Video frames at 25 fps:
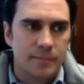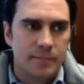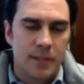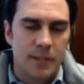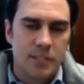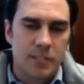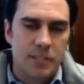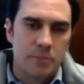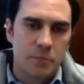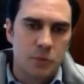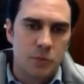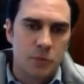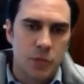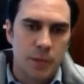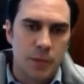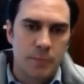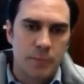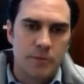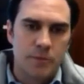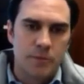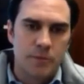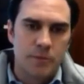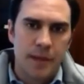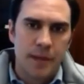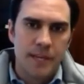it's
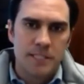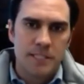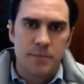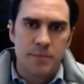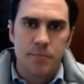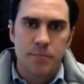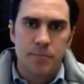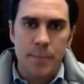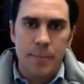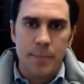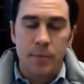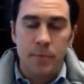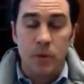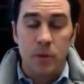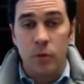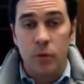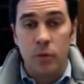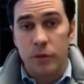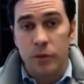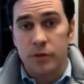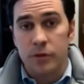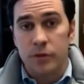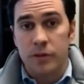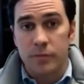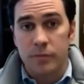subscription-based and people only
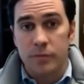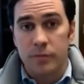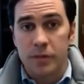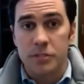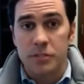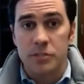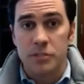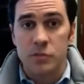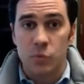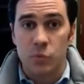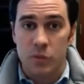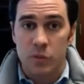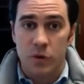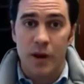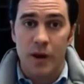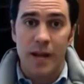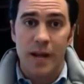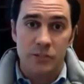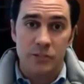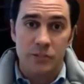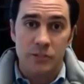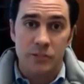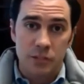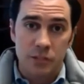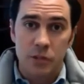earn commissions when they're
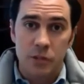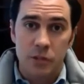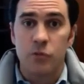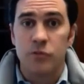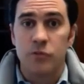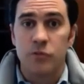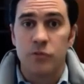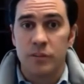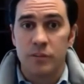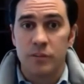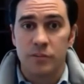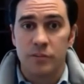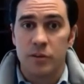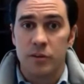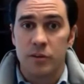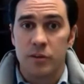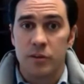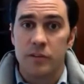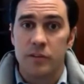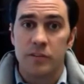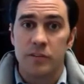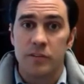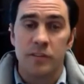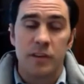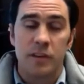actually using the
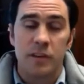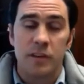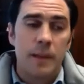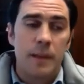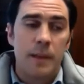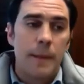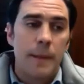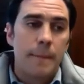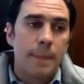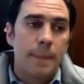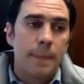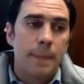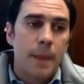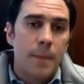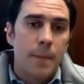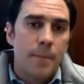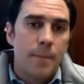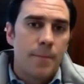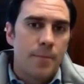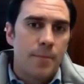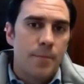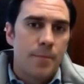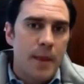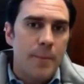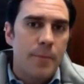service.
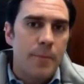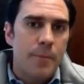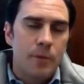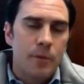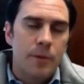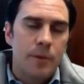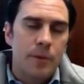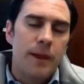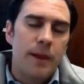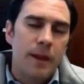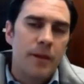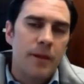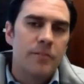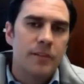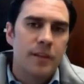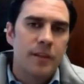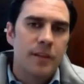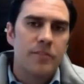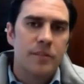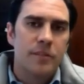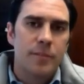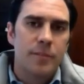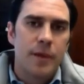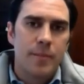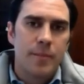Here's
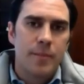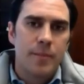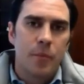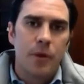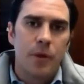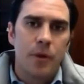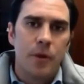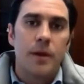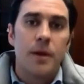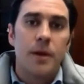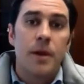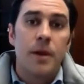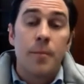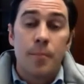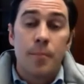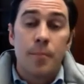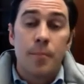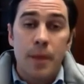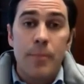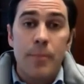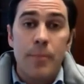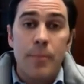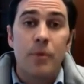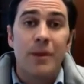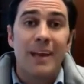the main point.
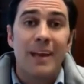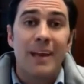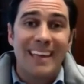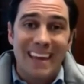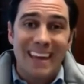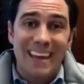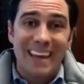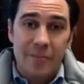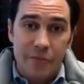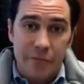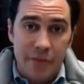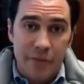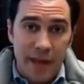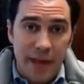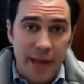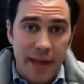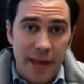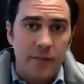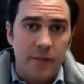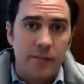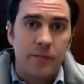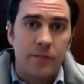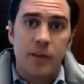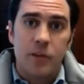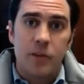People can
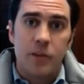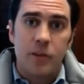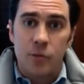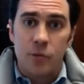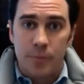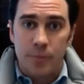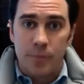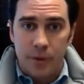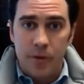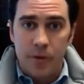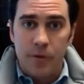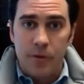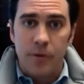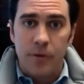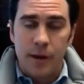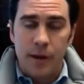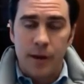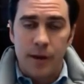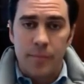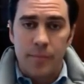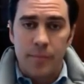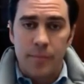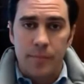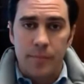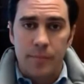advance in your
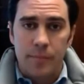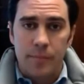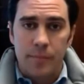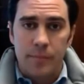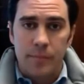program